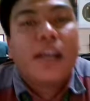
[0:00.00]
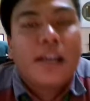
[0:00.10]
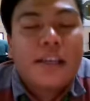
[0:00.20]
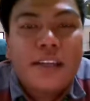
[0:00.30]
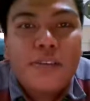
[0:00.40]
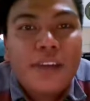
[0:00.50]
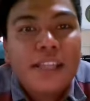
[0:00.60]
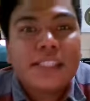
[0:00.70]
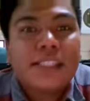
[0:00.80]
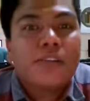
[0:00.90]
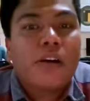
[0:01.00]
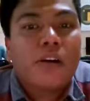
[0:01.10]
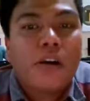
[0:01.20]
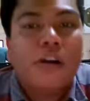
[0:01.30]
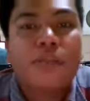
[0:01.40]
Now let's talk
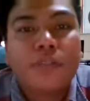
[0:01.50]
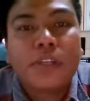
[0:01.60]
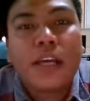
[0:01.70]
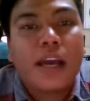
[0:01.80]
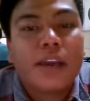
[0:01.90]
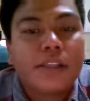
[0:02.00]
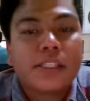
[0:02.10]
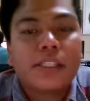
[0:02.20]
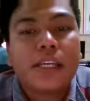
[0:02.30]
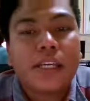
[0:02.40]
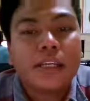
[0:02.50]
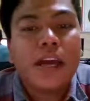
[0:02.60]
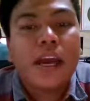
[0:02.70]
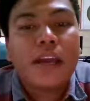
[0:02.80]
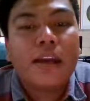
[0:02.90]
of the gyres.
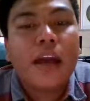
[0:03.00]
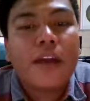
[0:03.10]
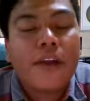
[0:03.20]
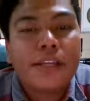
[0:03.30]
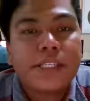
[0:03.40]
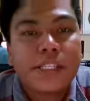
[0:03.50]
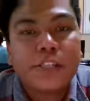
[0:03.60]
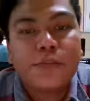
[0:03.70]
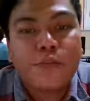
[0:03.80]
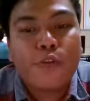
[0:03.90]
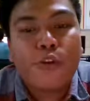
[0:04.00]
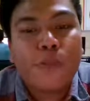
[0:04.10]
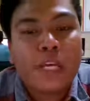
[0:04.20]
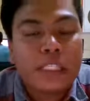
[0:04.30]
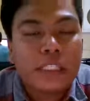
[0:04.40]
Gyre arises from
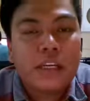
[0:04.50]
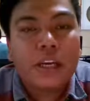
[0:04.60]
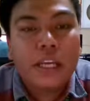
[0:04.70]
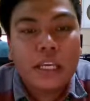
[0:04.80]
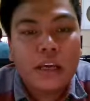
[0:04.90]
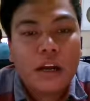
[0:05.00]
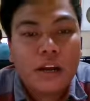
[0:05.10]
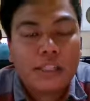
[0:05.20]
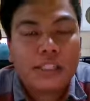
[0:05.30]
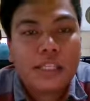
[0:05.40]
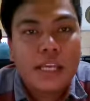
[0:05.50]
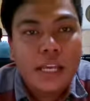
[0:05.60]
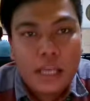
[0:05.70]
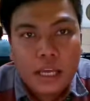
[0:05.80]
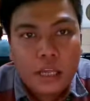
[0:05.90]
encircling currents,
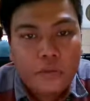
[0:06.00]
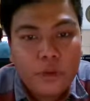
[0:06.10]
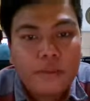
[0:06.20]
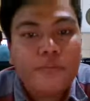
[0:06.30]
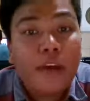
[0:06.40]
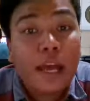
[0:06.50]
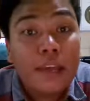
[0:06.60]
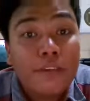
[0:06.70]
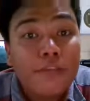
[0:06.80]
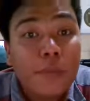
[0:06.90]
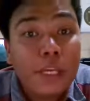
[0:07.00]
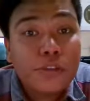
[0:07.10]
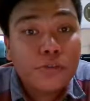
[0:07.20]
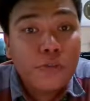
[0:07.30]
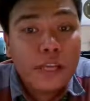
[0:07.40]
and we have 5
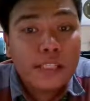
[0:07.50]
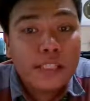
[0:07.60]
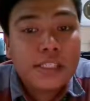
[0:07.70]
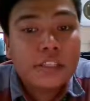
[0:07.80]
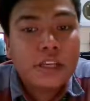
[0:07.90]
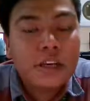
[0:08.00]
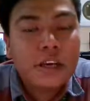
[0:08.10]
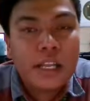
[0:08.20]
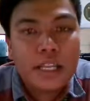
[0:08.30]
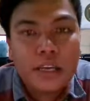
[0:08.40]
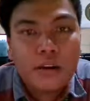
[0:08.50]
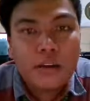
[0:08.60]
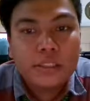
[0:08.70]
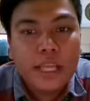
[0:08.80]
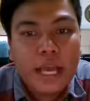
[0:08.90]
major ones generally
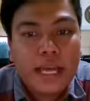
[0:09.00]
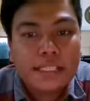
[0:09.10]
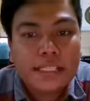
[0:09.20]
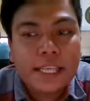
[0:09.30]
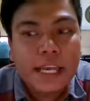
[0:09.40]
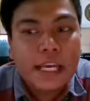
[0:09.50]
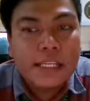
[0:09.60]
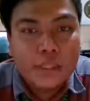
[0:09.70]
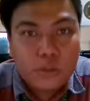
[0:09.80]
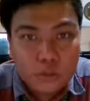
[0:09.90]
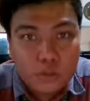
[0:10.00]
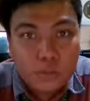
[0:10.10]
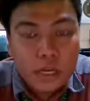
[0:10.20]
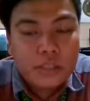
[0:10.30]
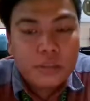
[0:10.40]
called as
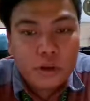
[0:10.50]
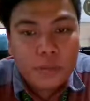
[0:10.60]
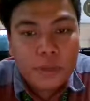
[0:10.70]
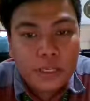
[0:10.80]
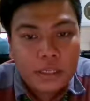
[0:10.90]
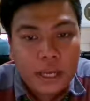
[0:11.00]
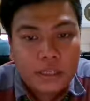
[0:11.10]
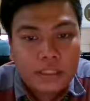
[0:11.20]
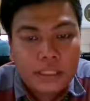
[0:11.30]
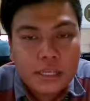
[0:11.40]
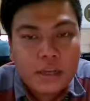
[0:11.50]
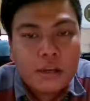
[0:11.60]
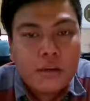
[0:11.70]
subtropical gyres.